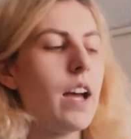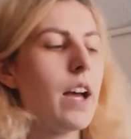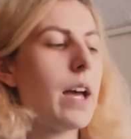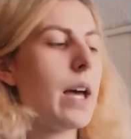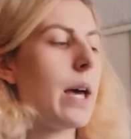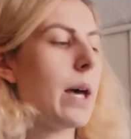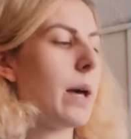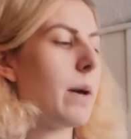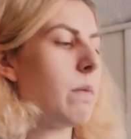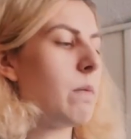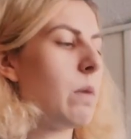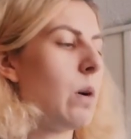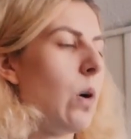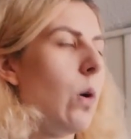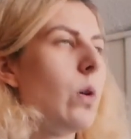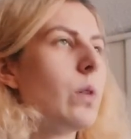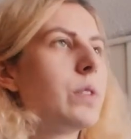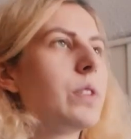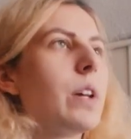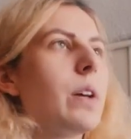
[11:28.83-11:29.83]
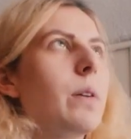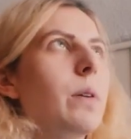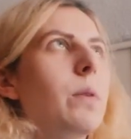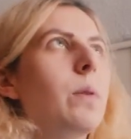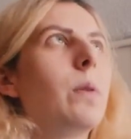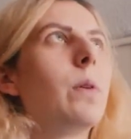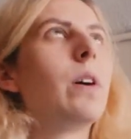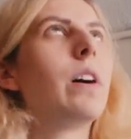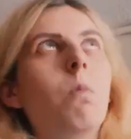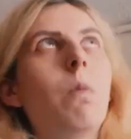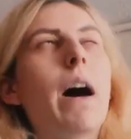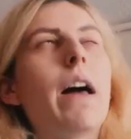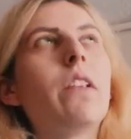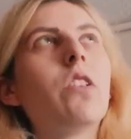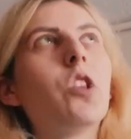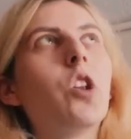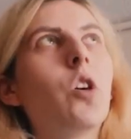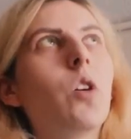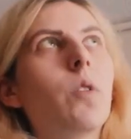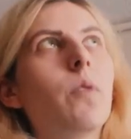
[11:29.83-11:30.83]
Um, also,
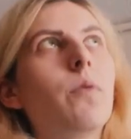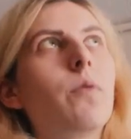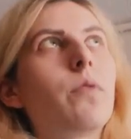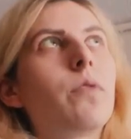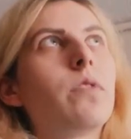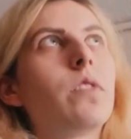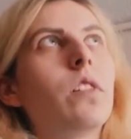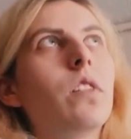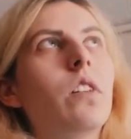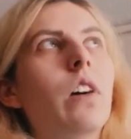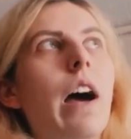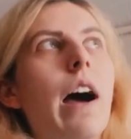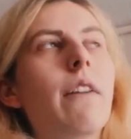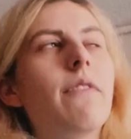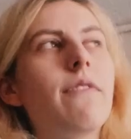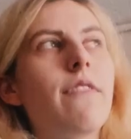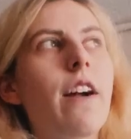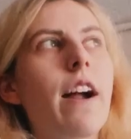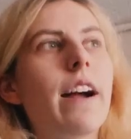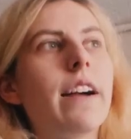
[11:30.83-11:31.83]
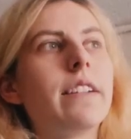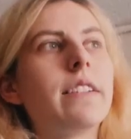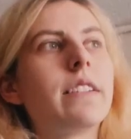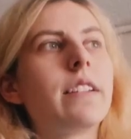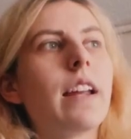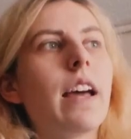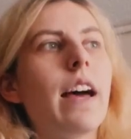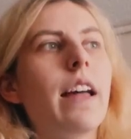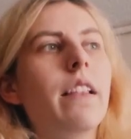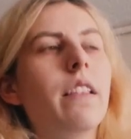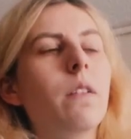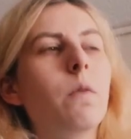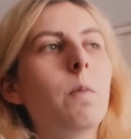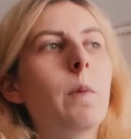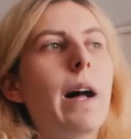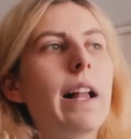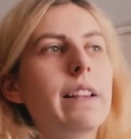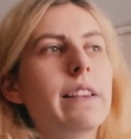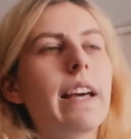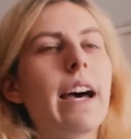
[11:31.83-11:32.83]
Wild Love I've read and
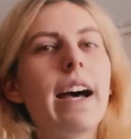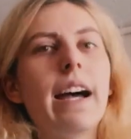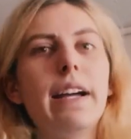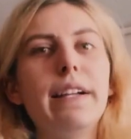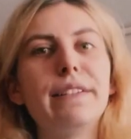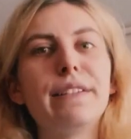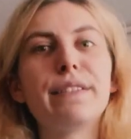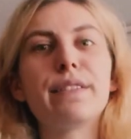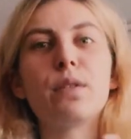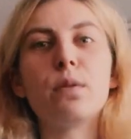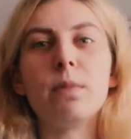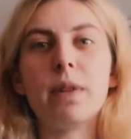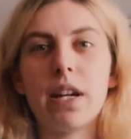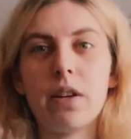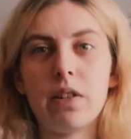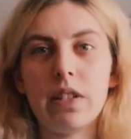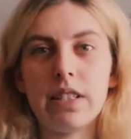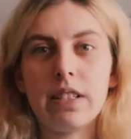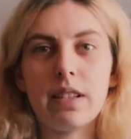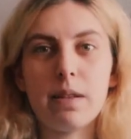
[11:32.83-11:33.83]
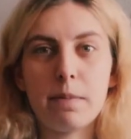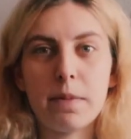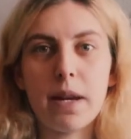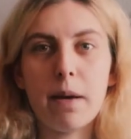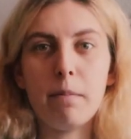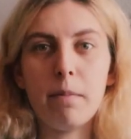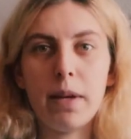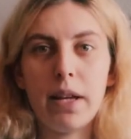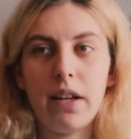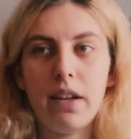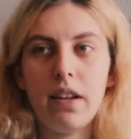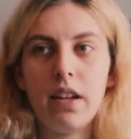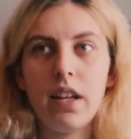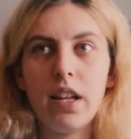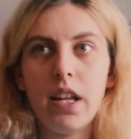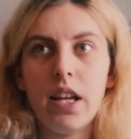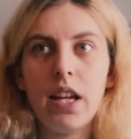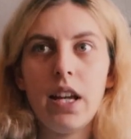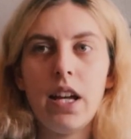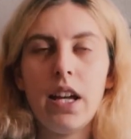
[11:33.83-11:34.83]
Wild Eyes is coming out in September.
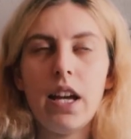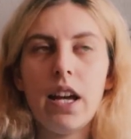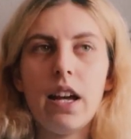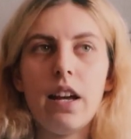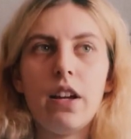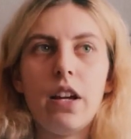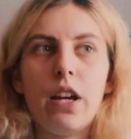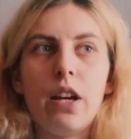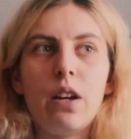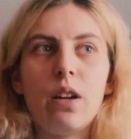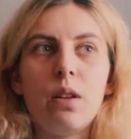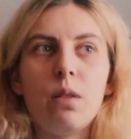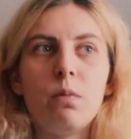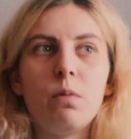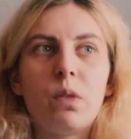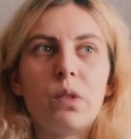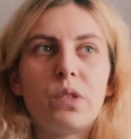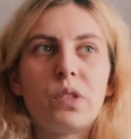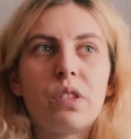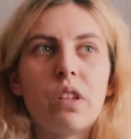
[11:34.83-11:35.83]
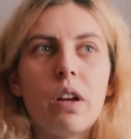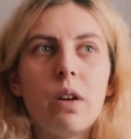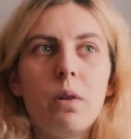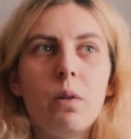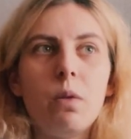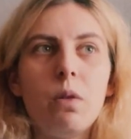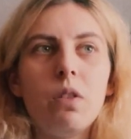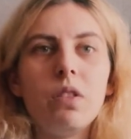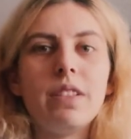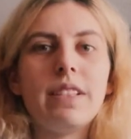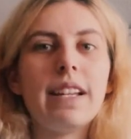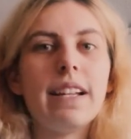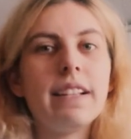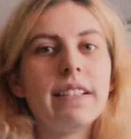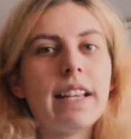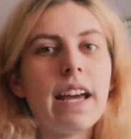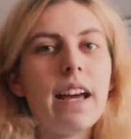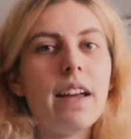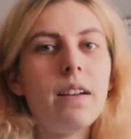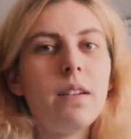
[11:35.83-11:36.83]
Um, so until
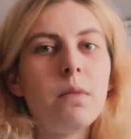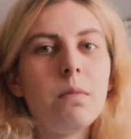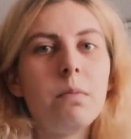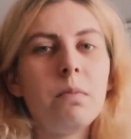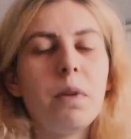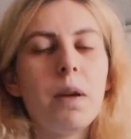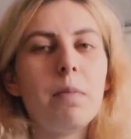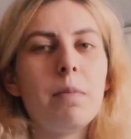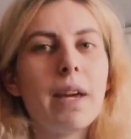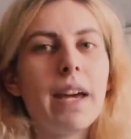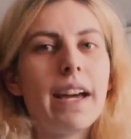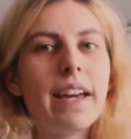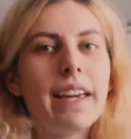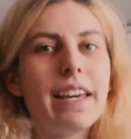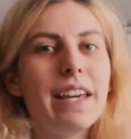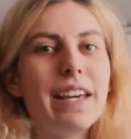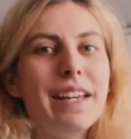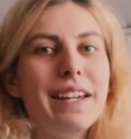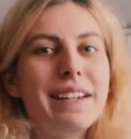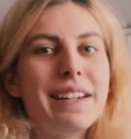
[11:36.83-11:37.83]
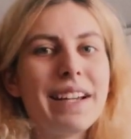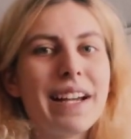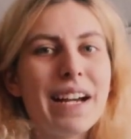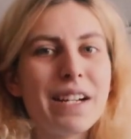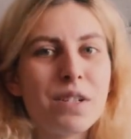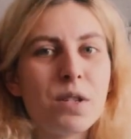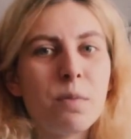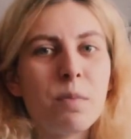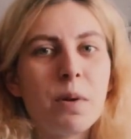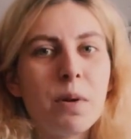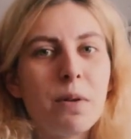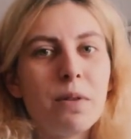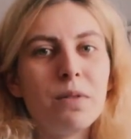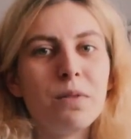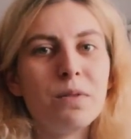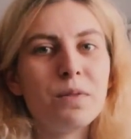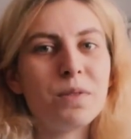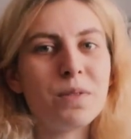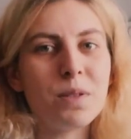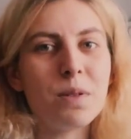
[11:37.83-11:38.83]
then, maybe I can catch up
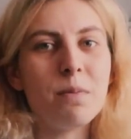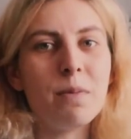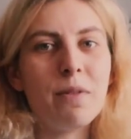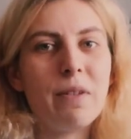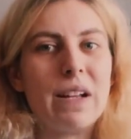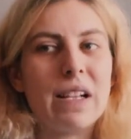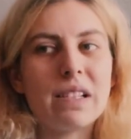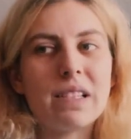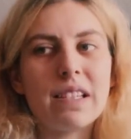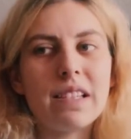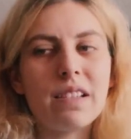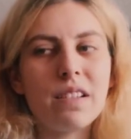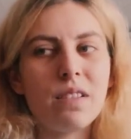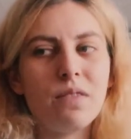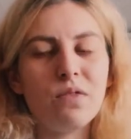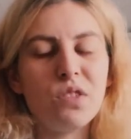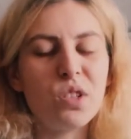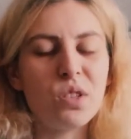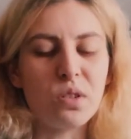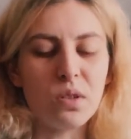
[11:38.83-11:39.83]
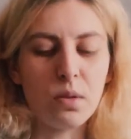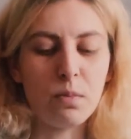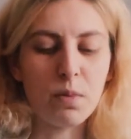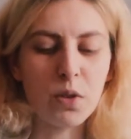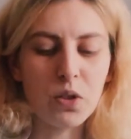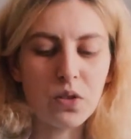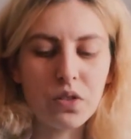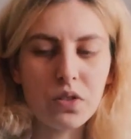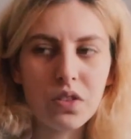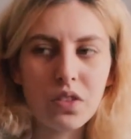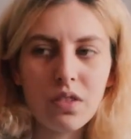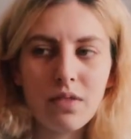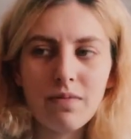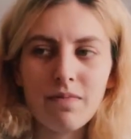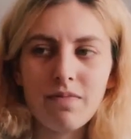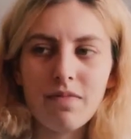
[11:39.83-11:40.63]
on some of Elsie Silver's other books.